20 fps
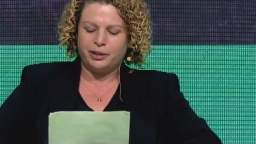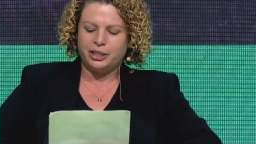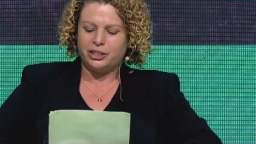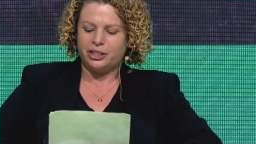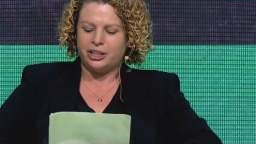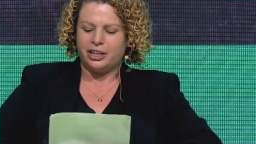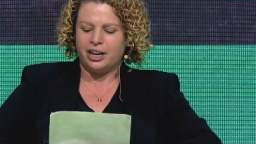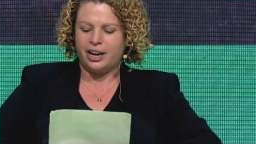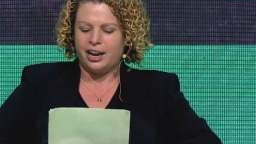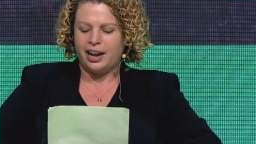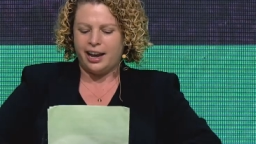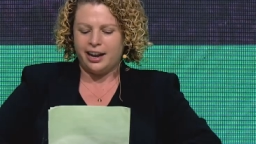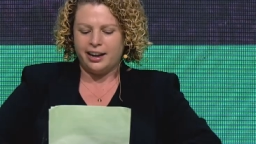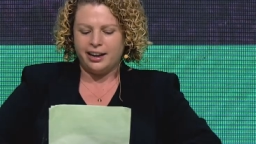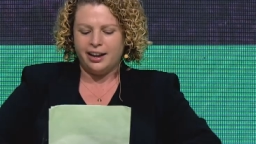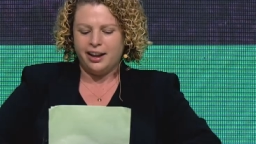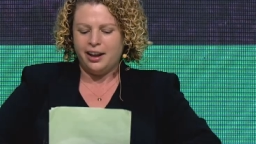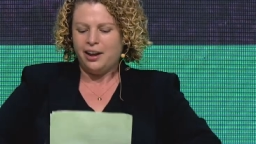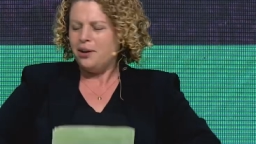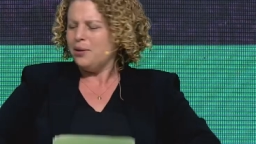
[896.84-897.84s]
vision,
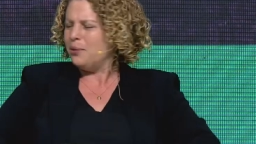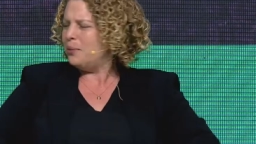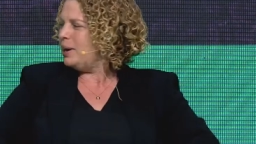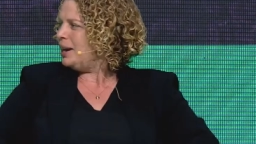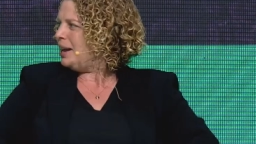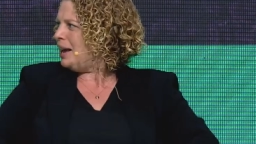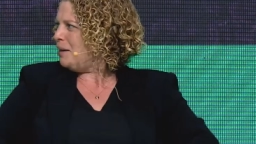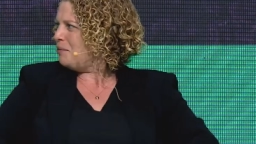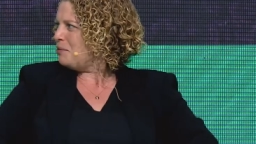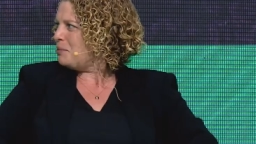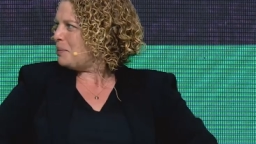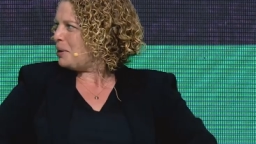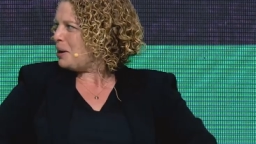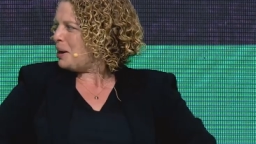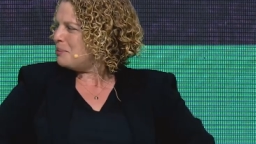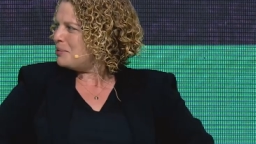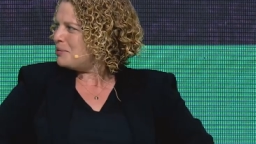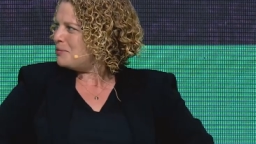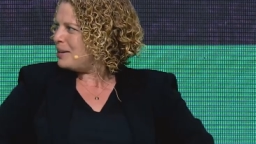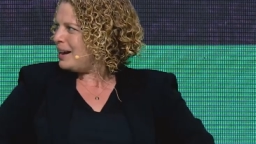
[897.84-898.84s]
and will it ever
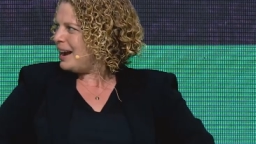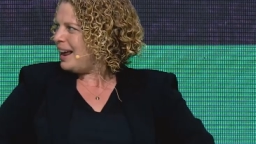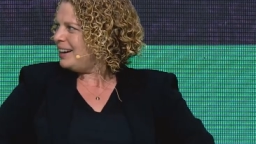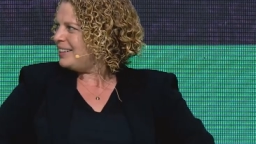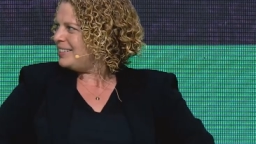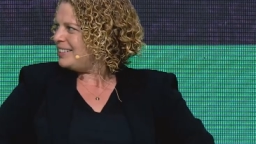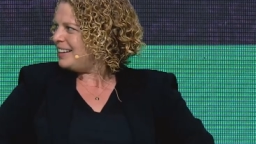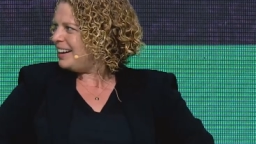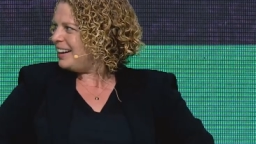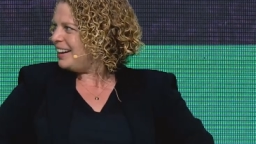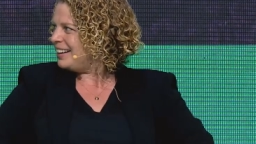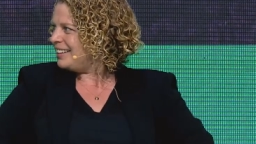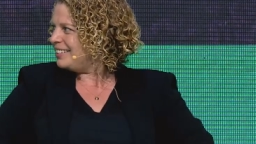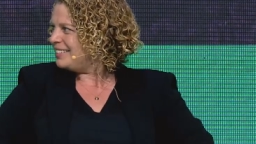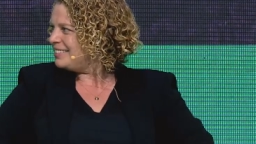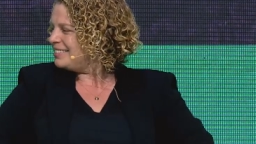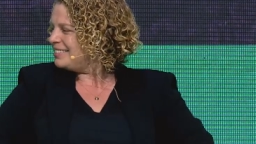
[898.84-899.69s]
become a reality?